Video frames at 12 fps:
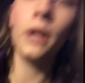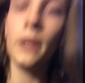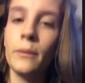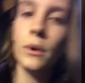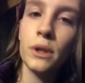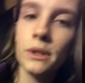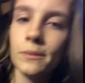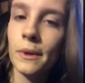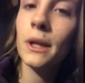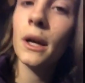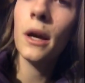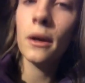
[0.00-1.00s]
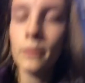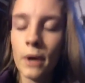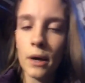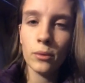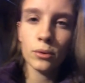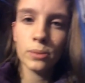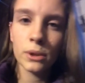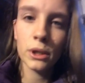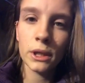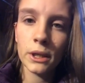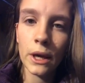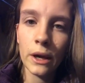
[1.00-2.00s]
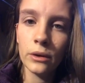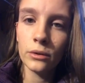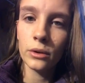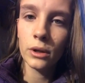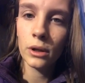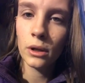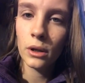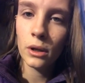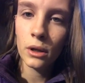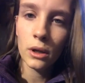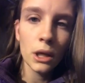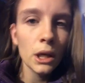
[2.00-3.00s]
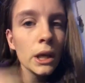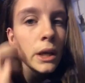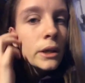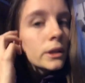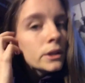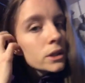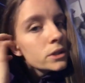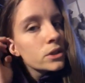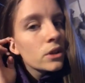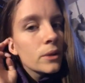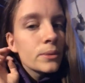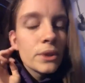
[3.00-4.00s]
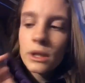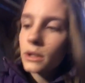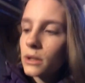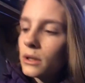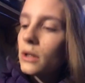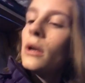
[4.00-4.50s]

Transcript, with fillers: name was, but um, I will put it down in the description.